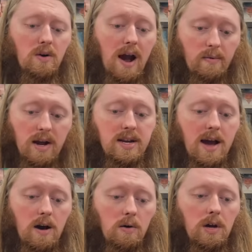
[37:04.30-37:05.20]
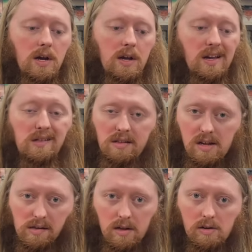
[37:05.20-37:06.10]
they're at right now is
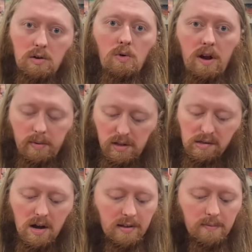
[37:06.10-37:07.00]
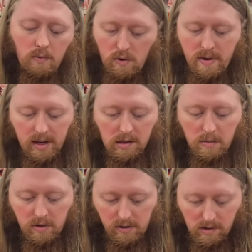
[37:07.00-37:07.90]
decent. We're able to sell them. We're making
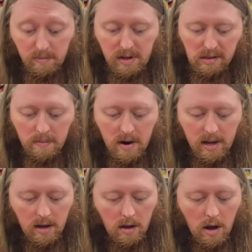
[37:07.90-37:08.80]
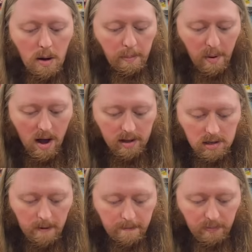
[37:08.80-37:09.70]
some some decent money.
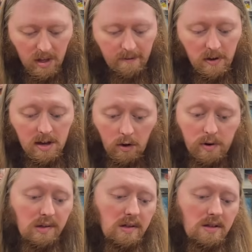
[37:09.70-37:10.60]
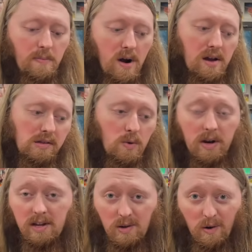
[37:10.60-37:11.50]
But if he increases the price to
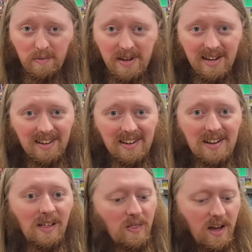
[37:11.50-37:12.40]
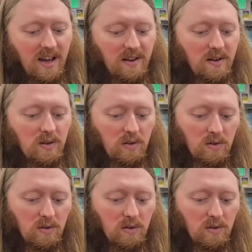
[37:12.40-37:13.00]
what he told me, then